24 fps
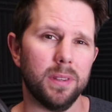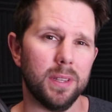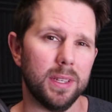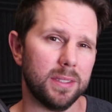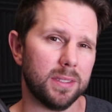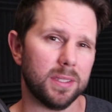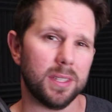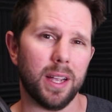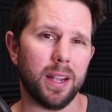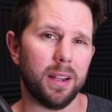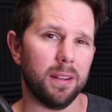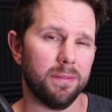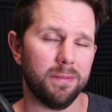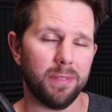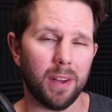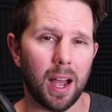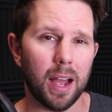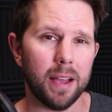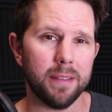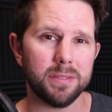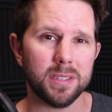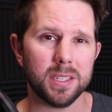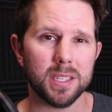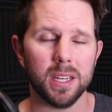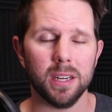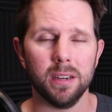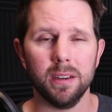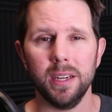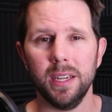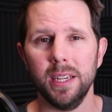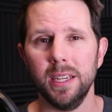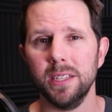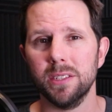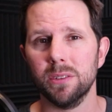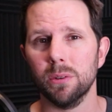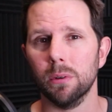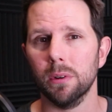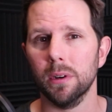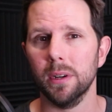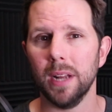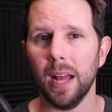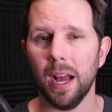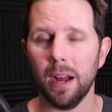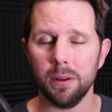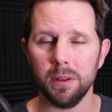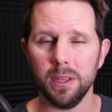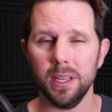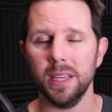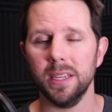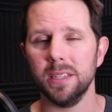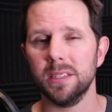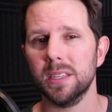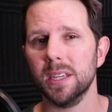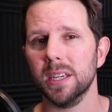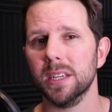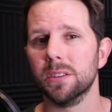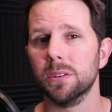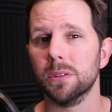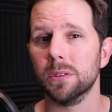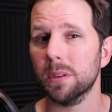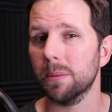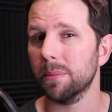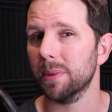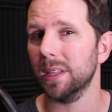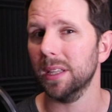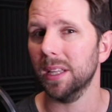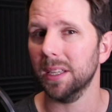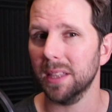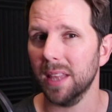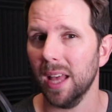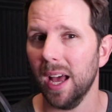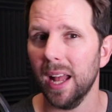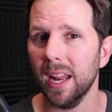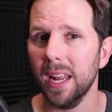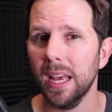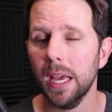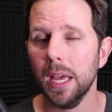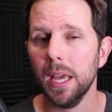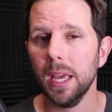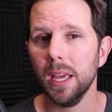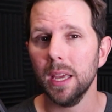it's like a 5 Series or an Audi A6 or something like that,